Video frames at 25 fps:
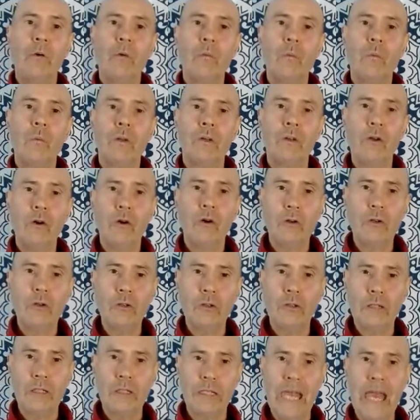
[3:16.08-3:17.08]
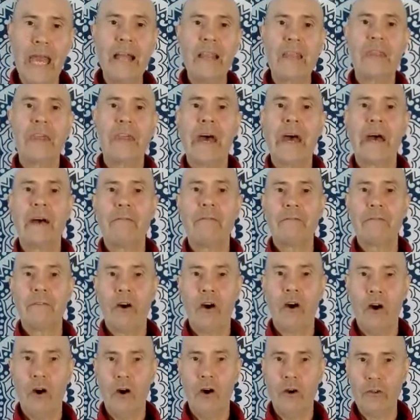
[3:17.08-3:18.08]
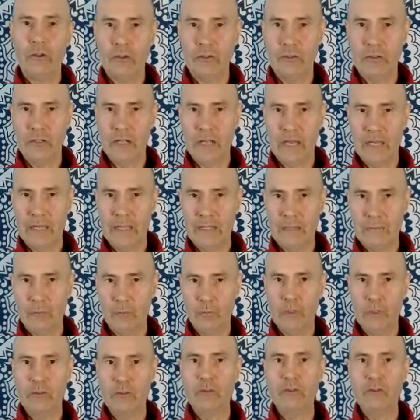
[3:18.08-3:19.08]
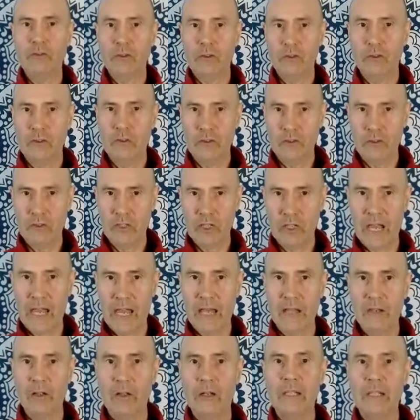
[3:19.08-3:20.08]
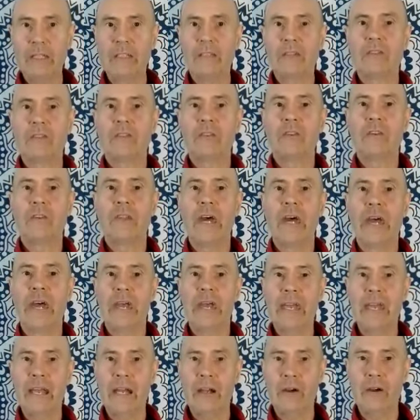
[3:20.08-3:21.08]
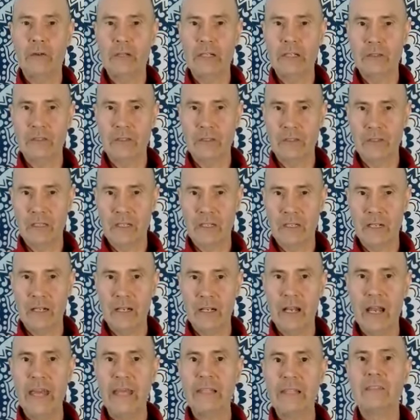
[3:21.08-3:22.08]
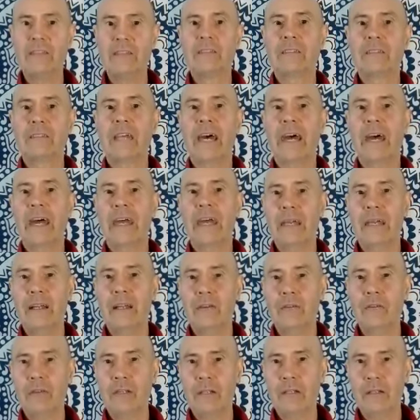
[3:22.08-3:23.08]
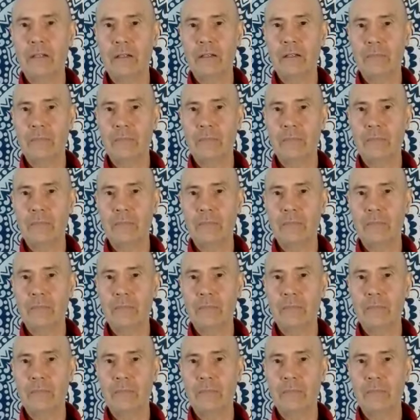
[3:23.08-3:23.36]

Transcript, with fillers: We're not going to get that far today. We're just going to channel into that area to cleanse that area.